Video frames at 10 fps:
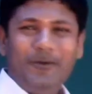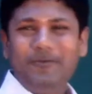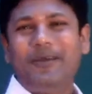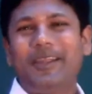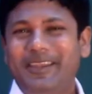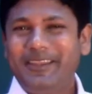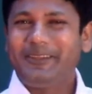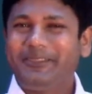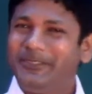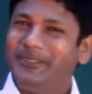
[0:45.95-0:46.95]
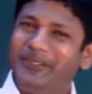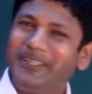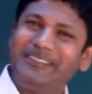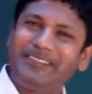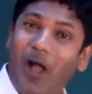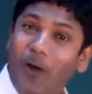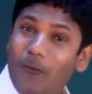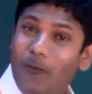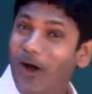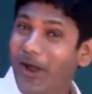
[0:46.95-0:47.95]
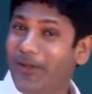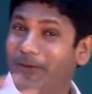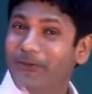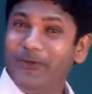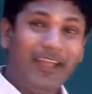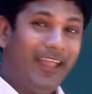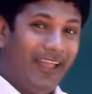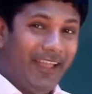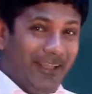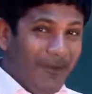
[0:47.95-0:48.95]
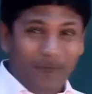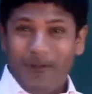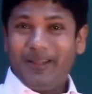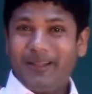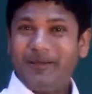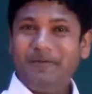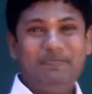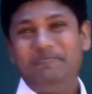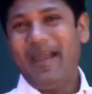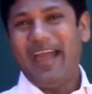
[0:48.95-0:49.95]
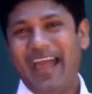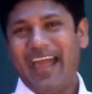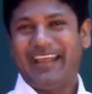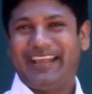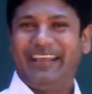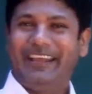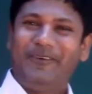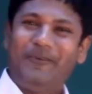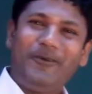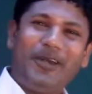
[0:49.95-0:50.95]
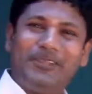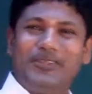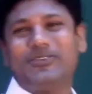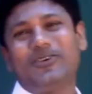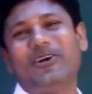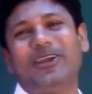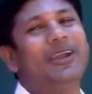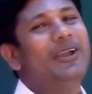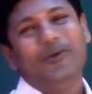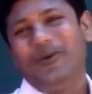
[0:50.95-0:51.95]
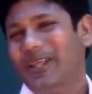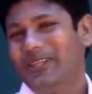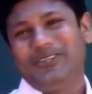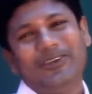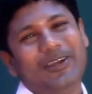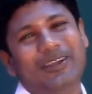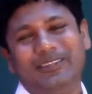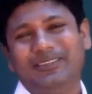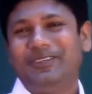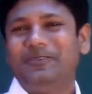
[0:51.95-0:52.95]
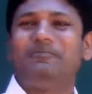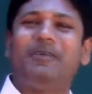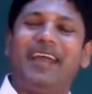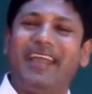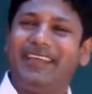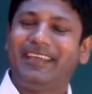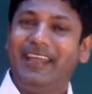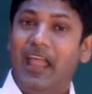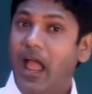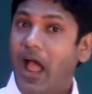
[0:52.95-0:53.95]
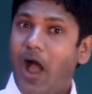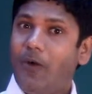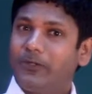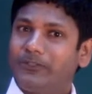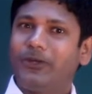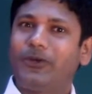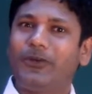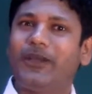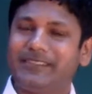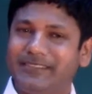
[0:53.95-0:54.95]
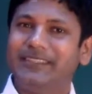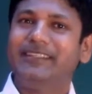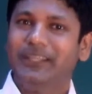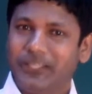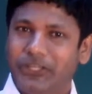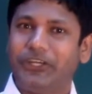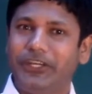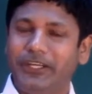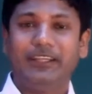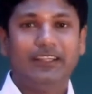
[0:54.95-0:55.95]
my dear students, how are you? Welcome back. What a joy to see you back. How was the quiz? Good?